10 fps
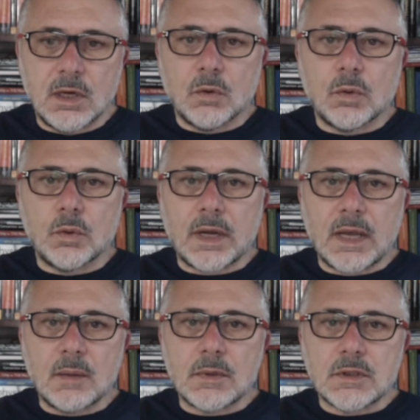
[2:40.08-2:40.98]
We were
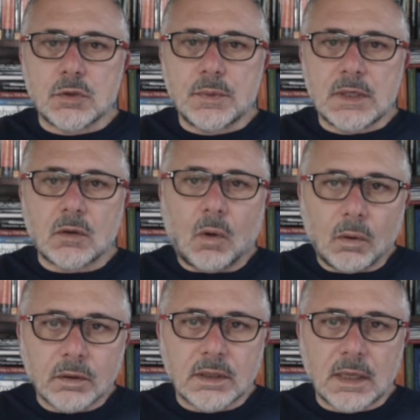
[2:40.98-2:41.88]
able to meet
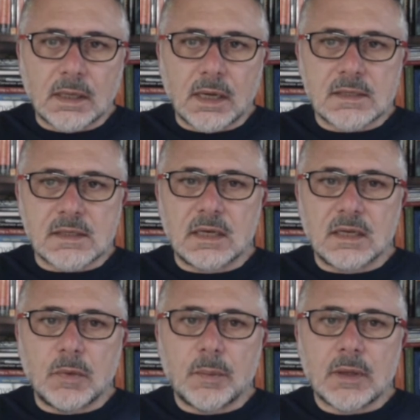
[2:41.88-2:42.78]
all the deadlines and
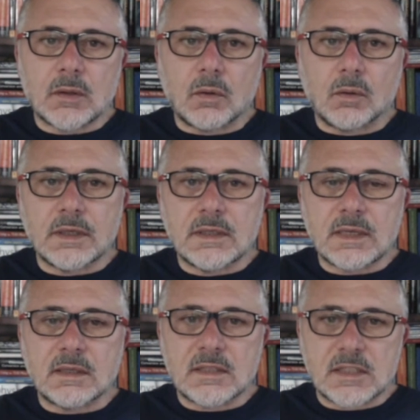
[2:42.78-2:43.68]
implement all the
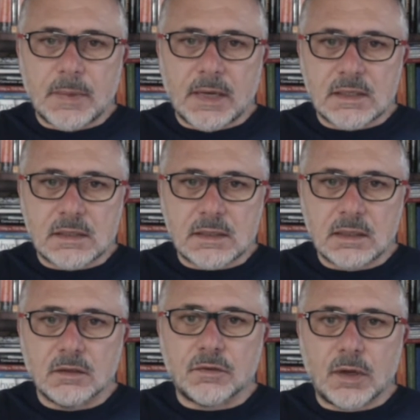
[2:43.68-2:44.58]
intended specs.
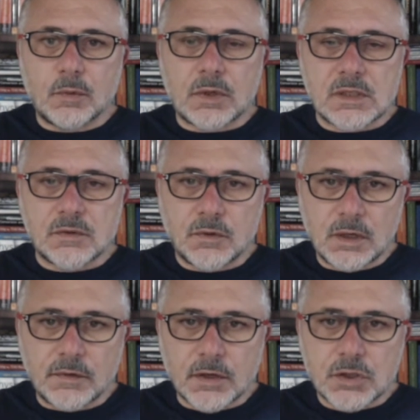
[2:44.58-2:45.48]
The framework is fully
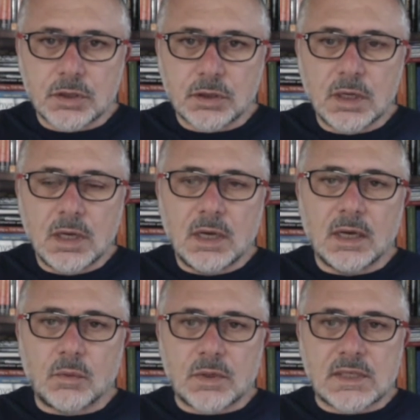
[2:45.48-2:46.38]
functional
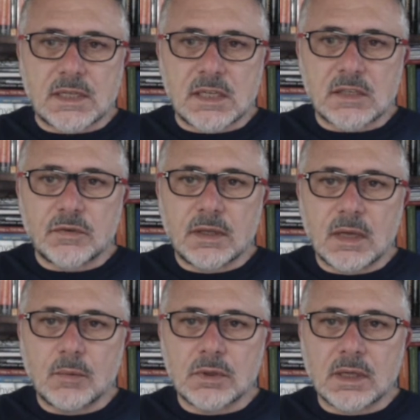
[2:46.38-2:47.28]
and was successfully
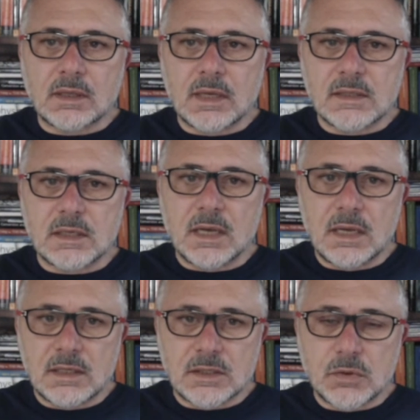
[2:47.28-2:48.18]
demoed at
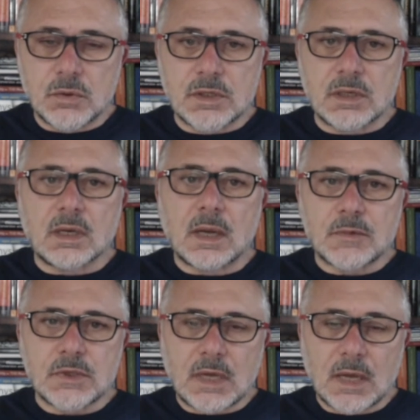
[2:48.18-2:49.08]
ASU's
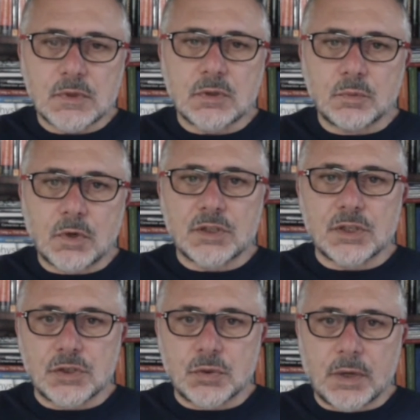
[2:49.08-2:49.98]
Capstone Project
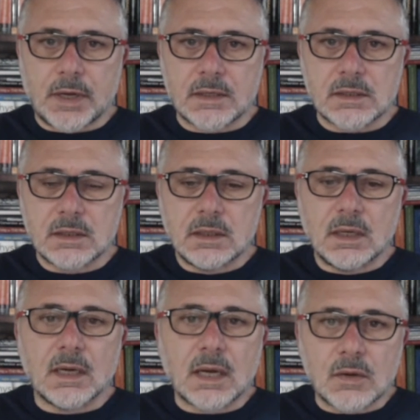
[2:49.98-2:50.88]
Showcase.
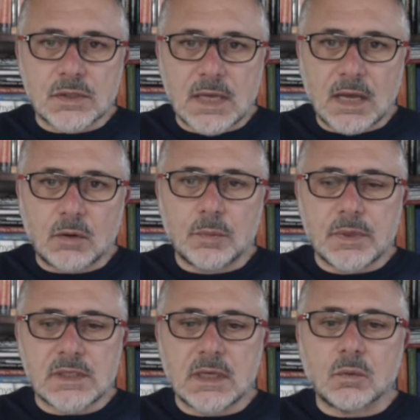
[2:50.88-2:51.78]
And now Zach will
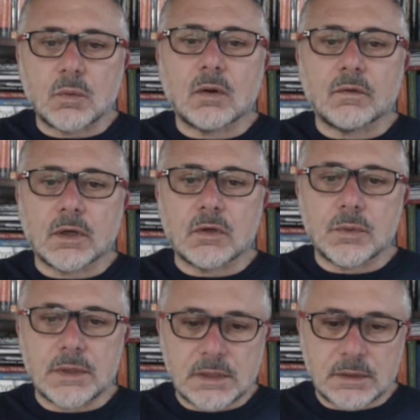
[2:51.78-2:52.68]
present one of the
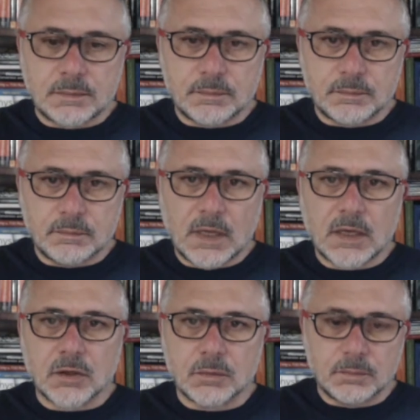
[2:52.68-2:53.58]
GUIs. Thank you.